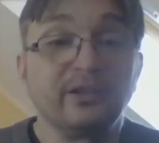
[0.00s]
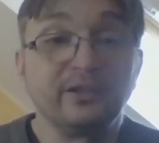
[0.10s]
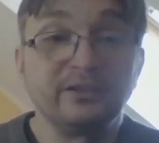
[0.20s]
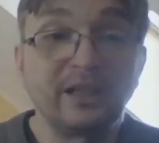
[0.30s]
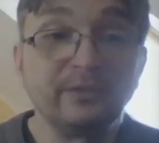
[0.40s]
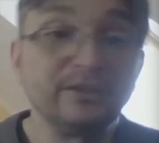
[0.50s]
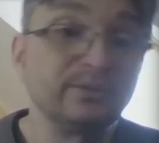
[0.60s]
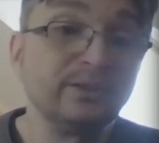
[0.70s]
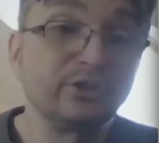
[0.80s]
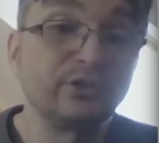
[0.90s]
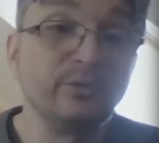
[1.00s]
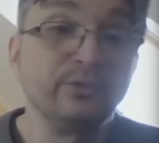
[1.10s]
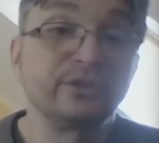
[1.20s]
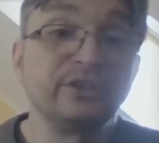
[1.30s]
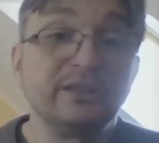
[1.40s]
Now we switch to
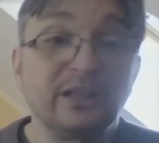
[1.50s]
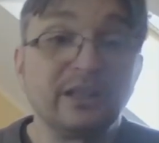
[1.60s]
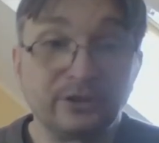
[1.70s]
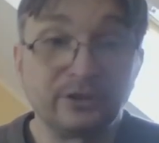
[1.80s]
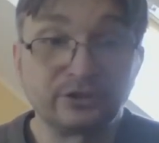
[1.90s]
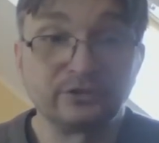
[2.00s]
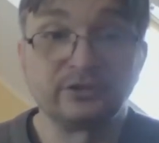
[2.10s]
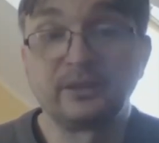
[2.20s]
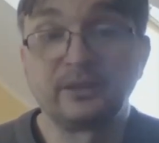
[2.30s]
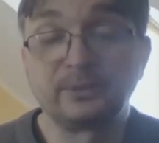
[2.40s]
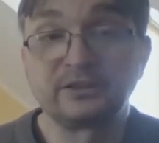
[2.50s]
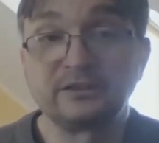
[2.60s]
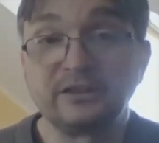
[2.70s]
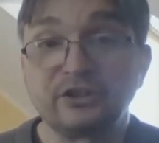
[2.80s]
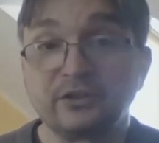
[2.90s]
three-dimensional
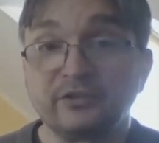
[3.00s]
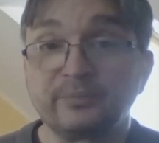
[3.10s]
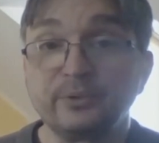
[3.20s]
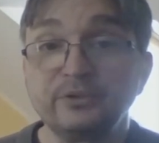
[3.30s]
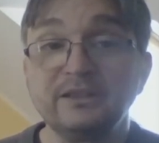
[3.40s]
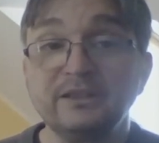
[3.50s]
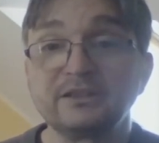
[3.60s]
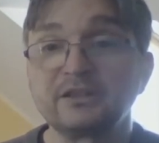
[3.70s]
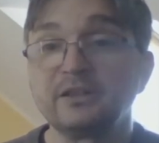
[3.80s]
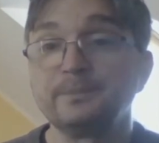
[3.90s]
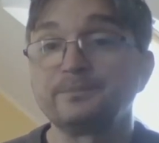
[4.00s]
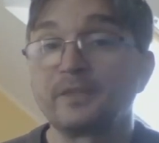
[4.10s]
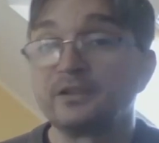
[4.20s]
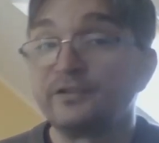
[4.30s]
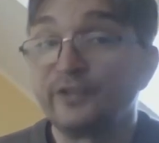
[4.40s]
representation of proteins. The
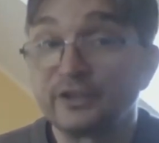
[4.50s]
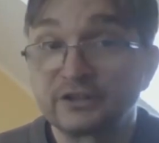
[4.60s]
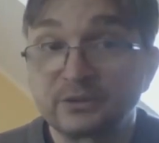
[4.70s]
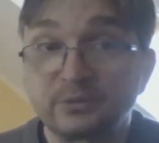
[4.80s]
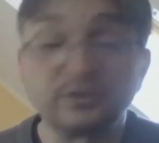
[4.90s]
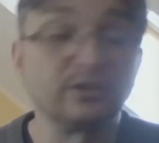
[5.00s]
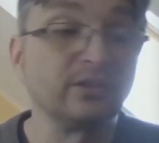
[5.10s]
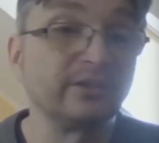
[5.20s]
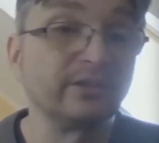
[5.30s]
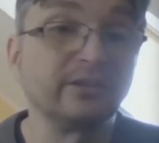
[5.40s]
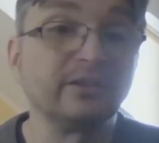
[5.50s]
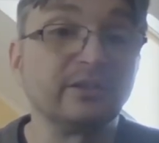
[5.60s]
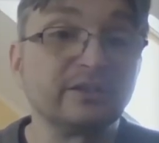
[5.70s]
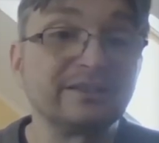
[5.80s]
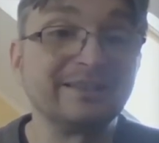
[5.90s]
first
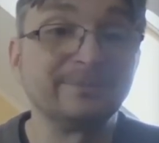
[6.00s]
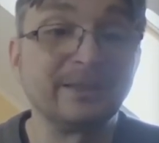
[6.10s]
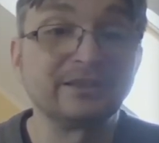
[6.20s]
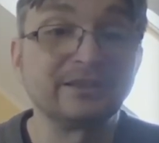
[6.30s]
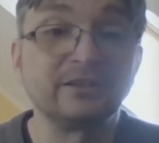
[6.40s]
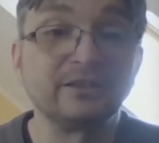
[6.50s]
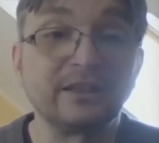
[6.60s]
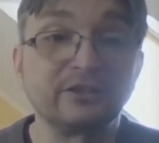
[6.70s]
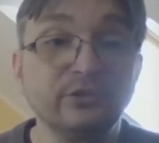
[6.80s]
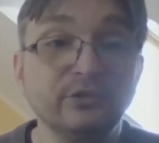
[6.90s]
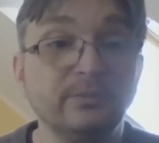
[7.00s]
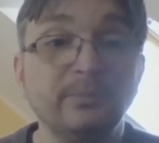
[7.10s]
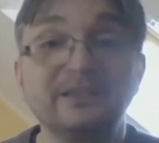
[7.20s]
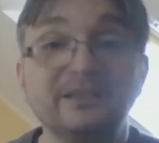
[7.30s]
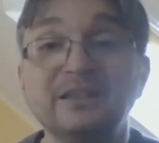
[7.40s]
statement that should be made
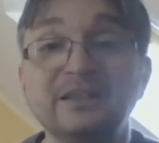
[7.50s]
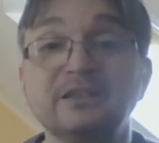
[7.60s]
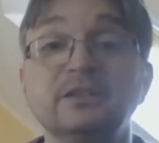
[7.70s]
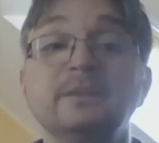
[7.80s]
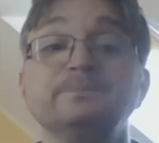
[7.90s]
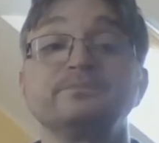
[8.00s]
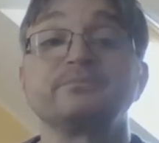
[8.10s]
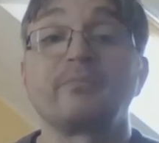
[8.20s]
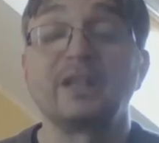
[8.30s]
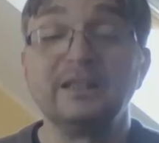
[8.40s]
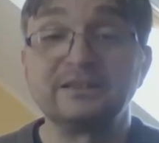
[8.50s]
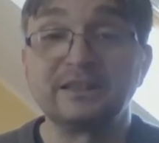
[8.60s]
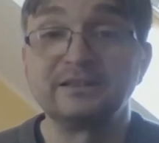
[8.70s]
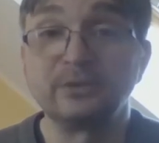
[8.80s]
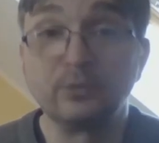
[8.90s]
here is that the
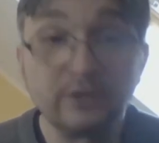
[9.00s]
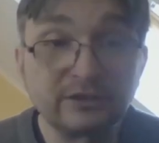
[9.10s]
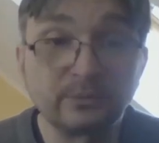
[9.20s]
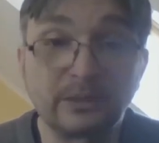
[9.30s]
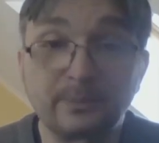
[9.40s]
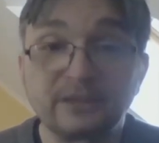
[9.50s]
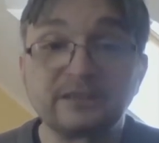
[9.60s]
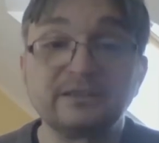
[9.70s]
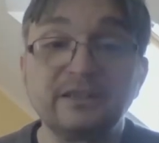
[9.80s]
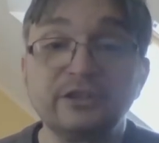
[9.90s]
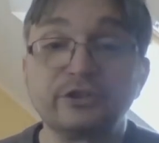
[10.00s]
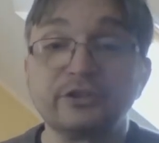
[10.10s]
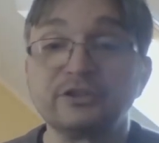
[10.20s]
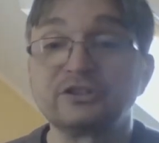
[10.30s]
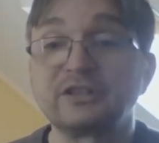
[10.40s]
all-atom
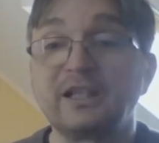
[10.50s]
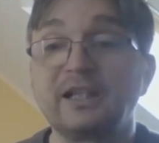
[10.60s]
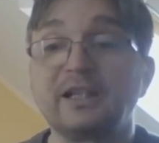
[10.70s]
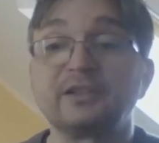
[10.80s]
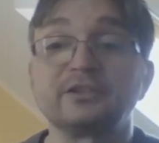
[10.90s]
representations are